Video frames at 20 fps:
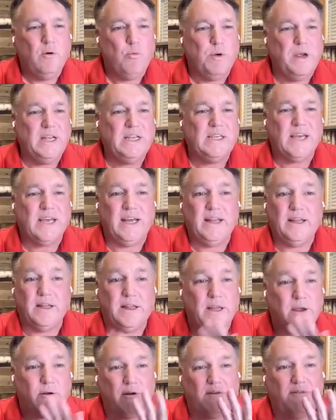We say
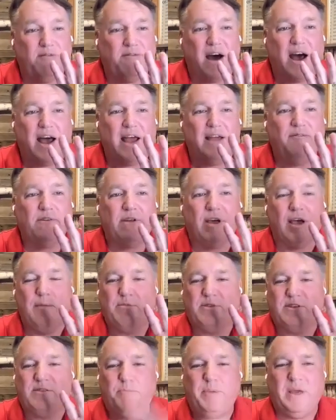that there are five
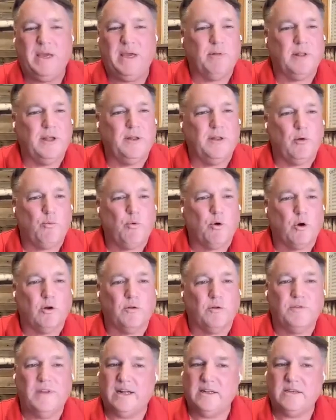types of people in the
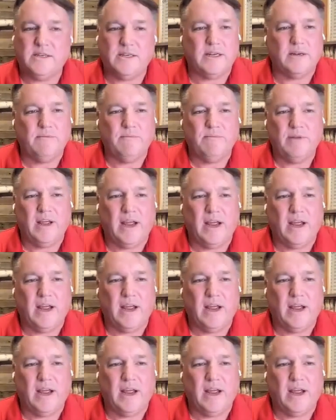world. That's it.